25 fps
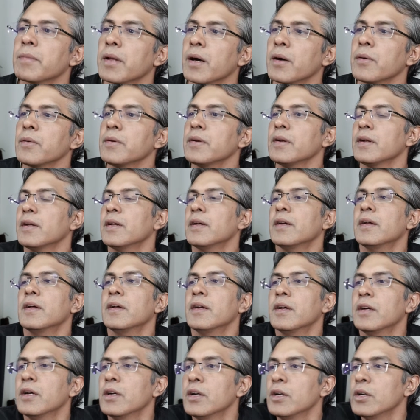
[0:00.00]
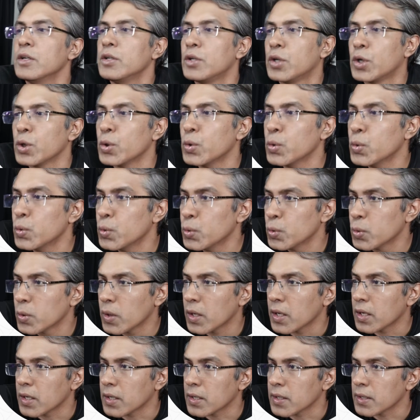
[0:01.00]
down to
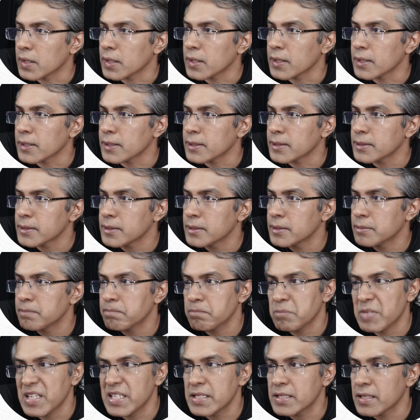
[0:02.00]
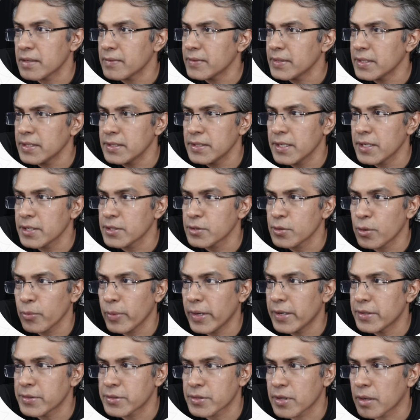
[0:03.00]
b7, and there is no
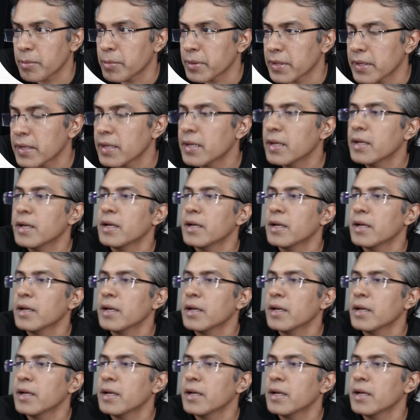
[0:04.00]
way to stop it.